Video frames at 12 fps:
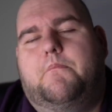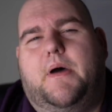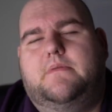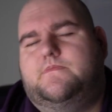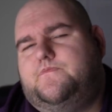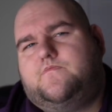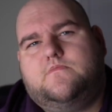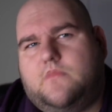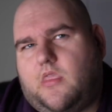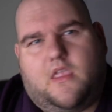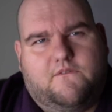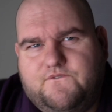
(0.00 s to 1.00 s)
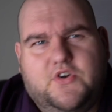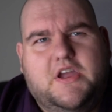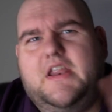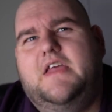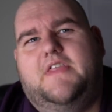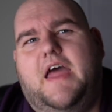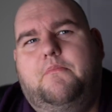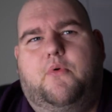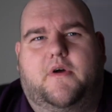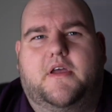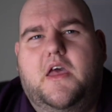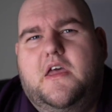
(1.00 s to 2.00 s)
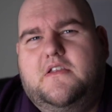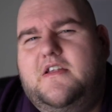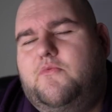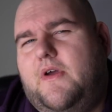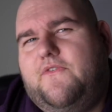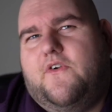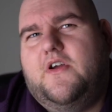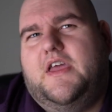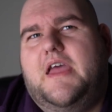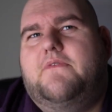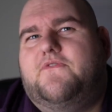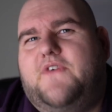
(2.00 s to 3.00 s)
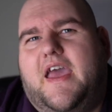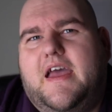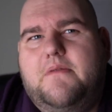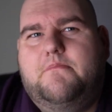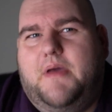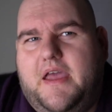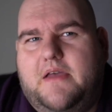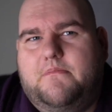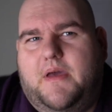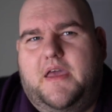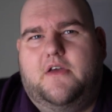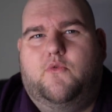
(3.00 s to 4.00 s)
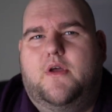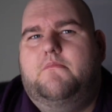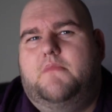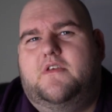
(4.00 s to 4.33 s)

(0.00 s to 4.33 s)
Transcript: But forgetting that point, did we forget Fan Bing Bing went